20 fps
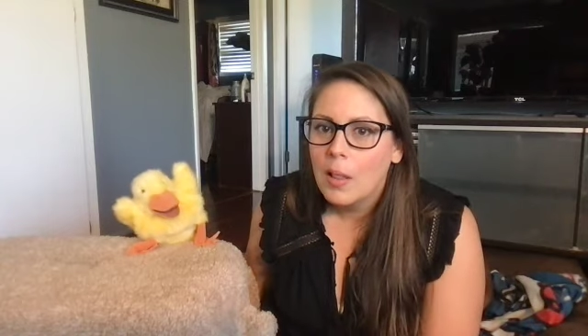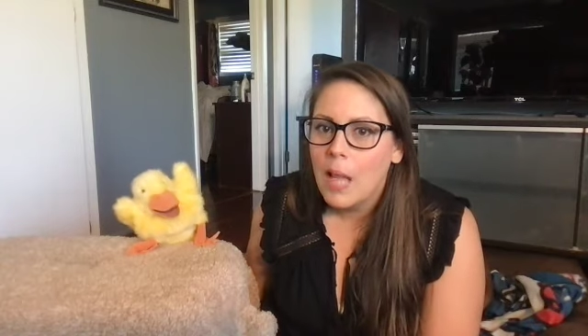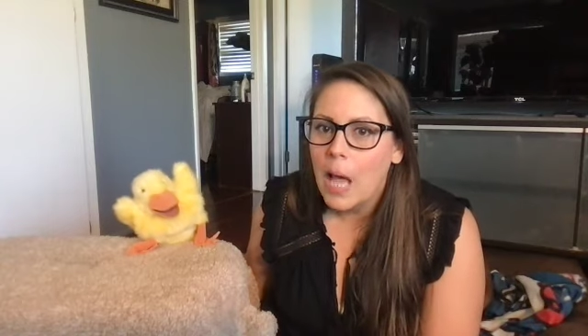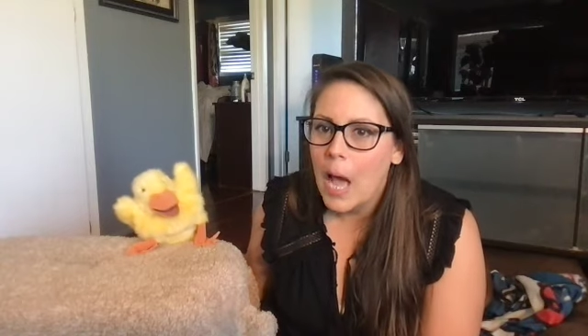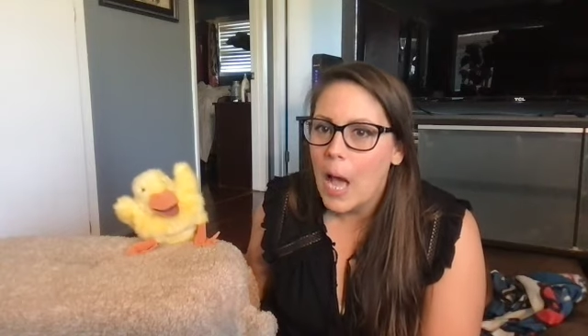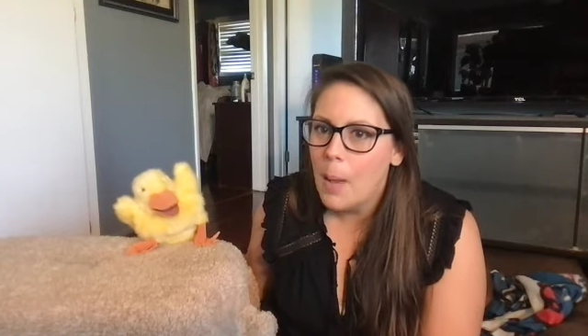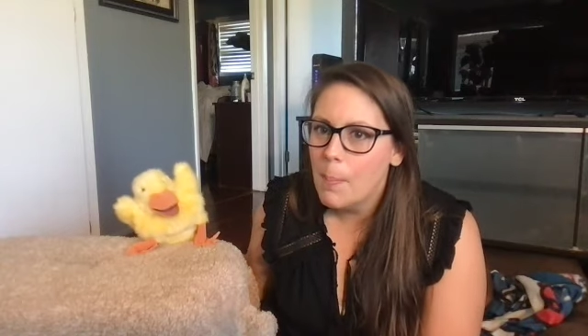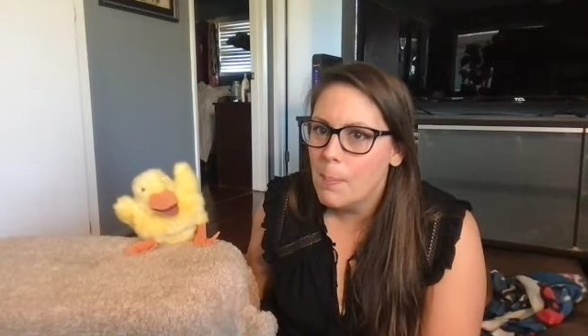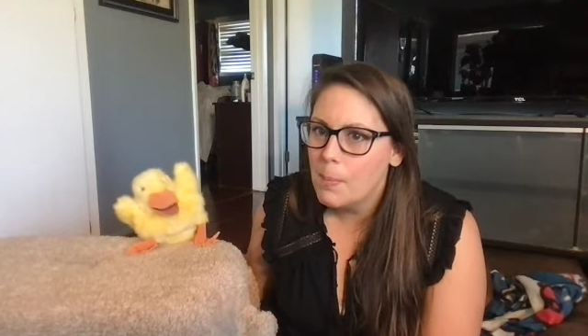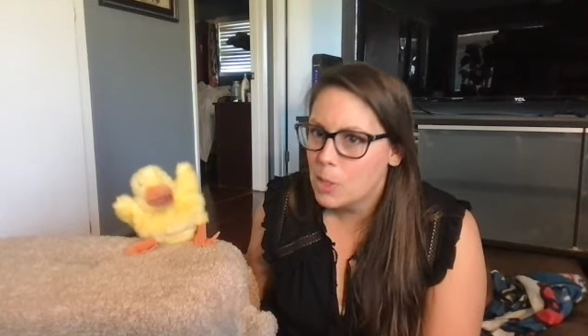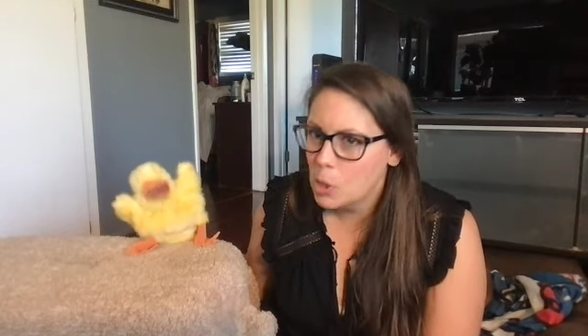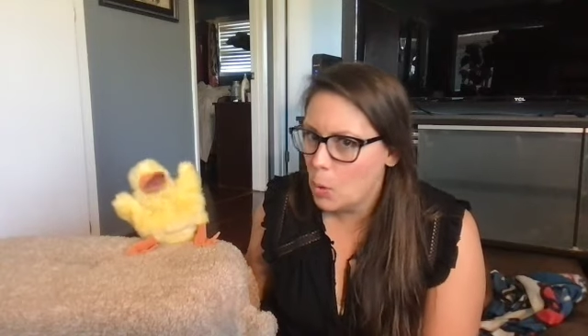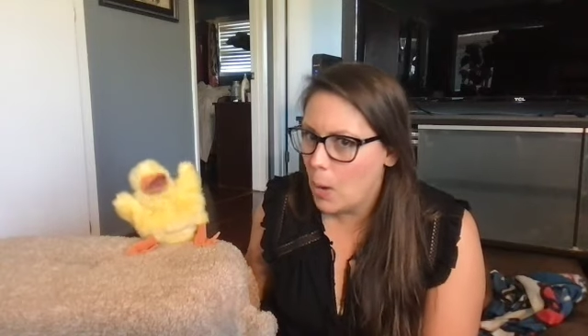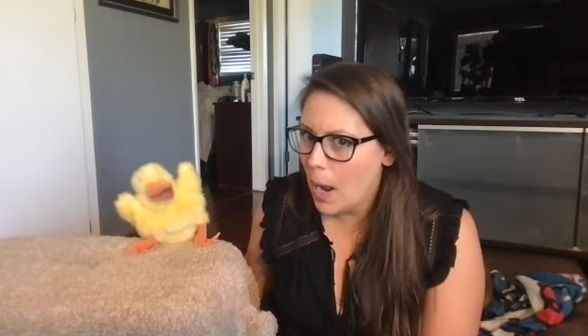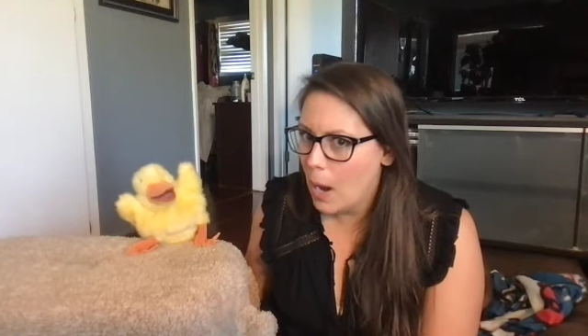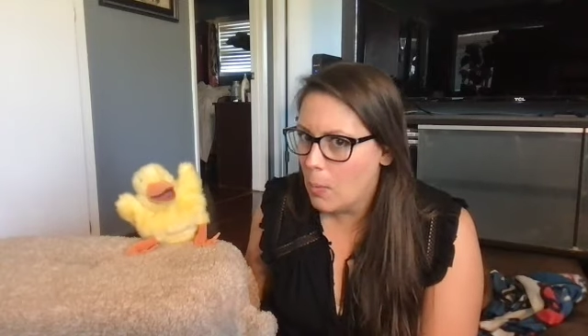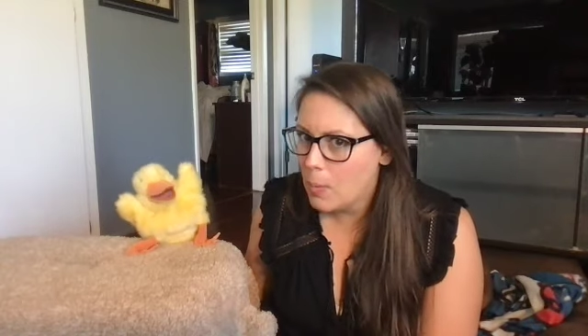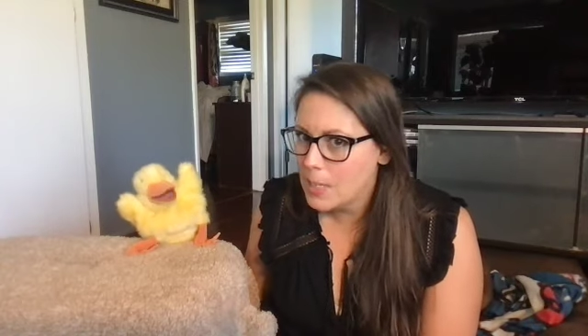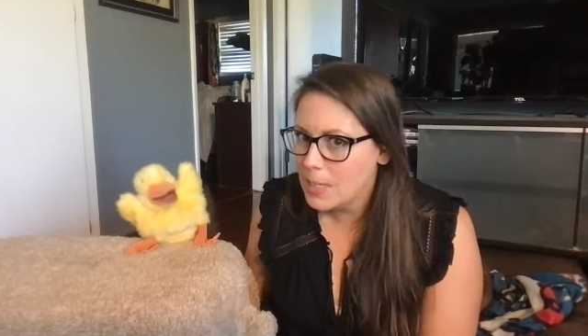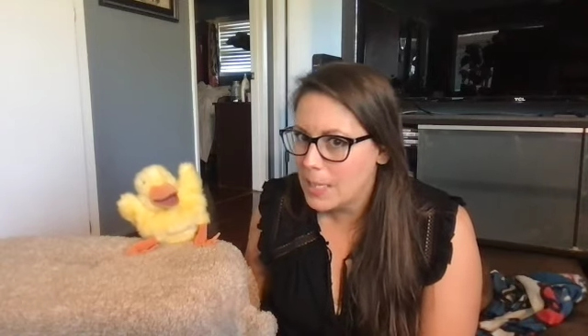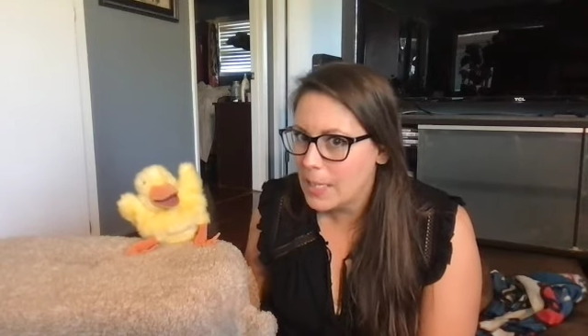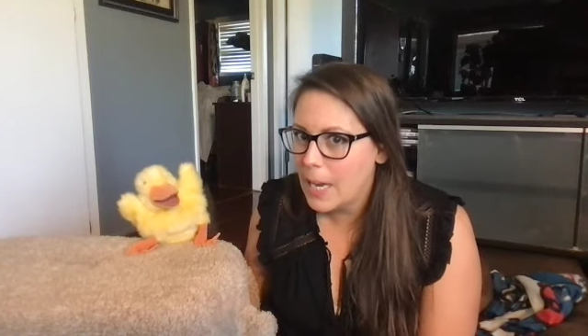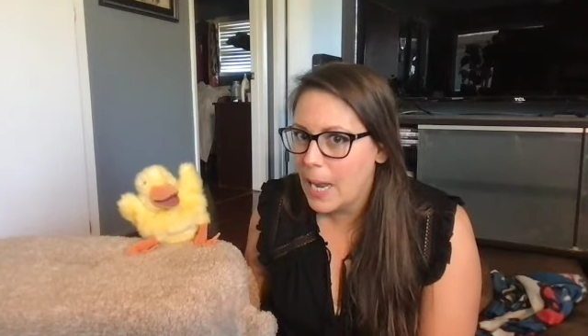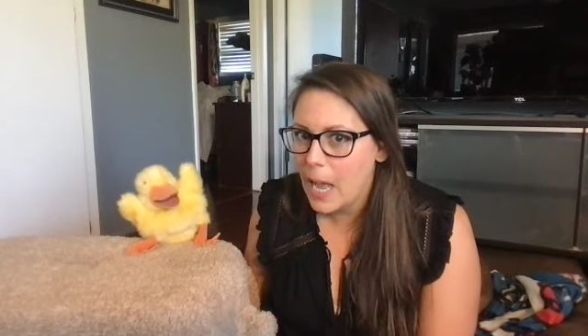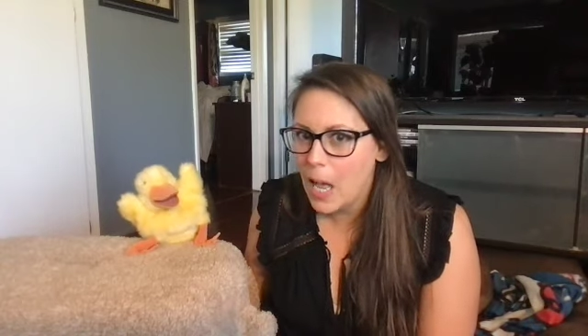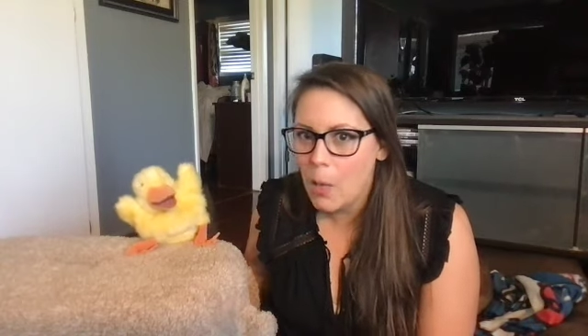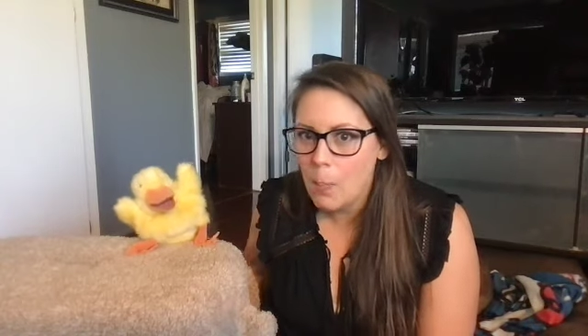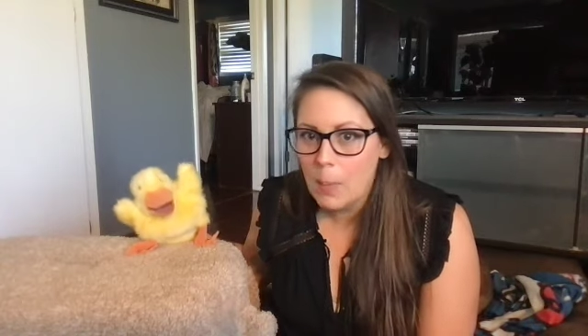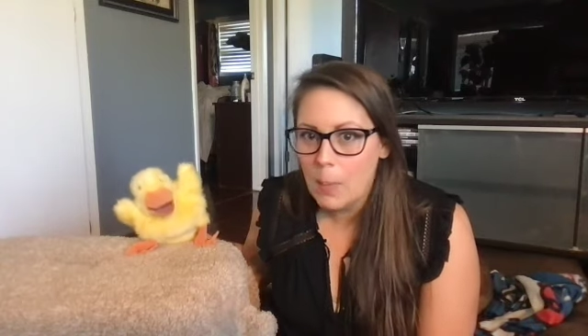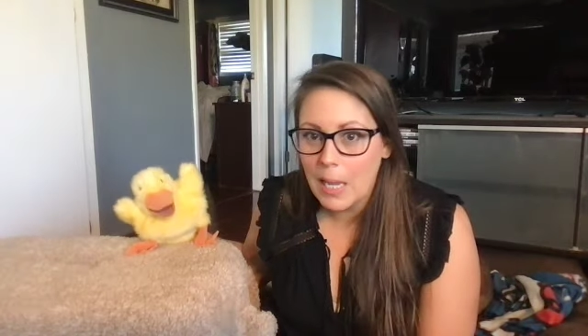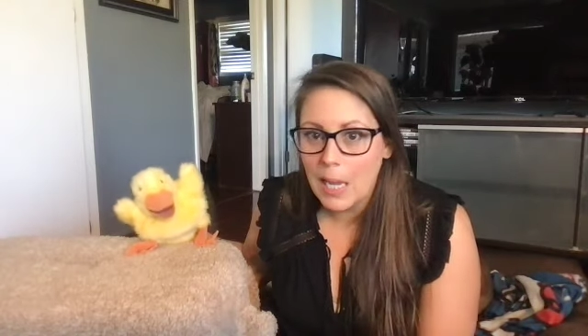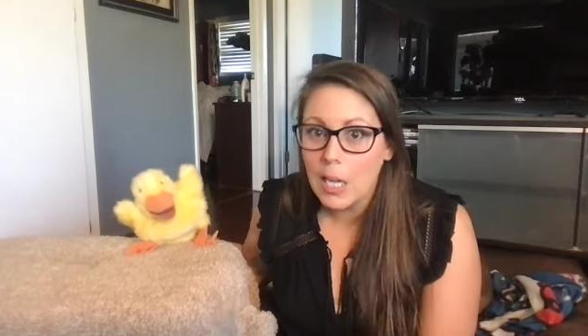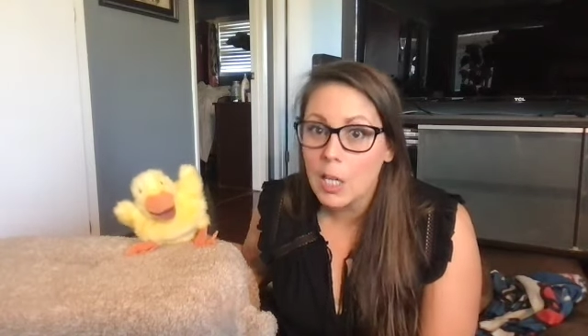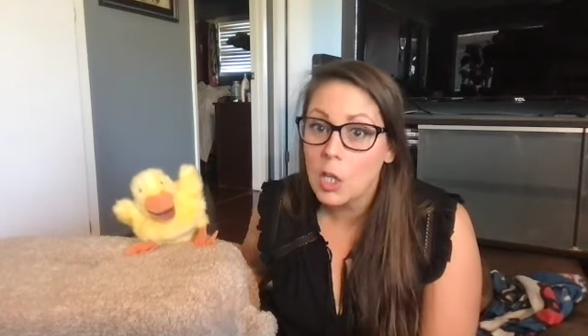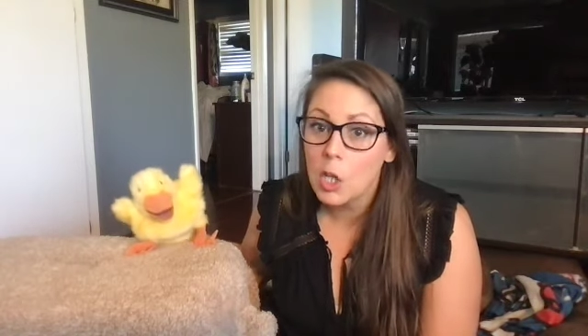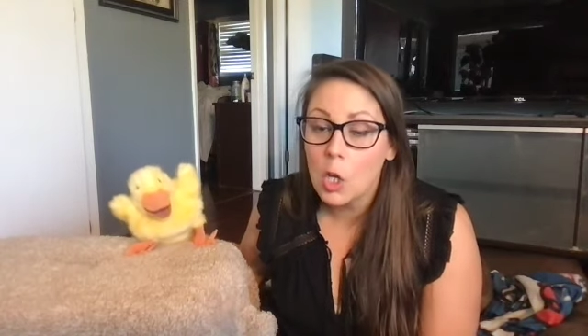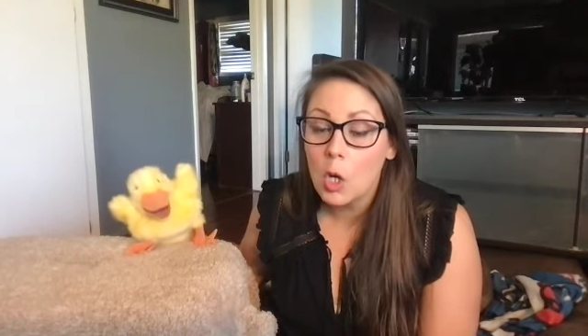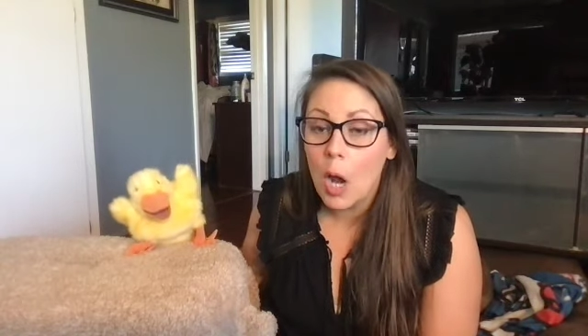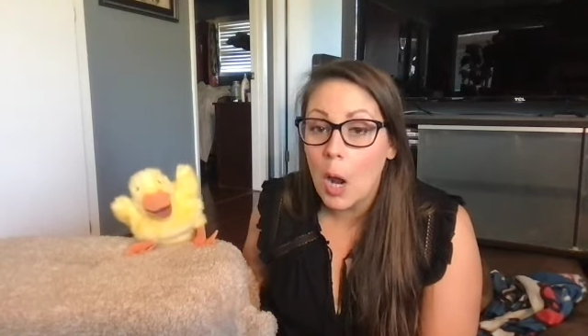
Um, so Howard's going to help me, and you,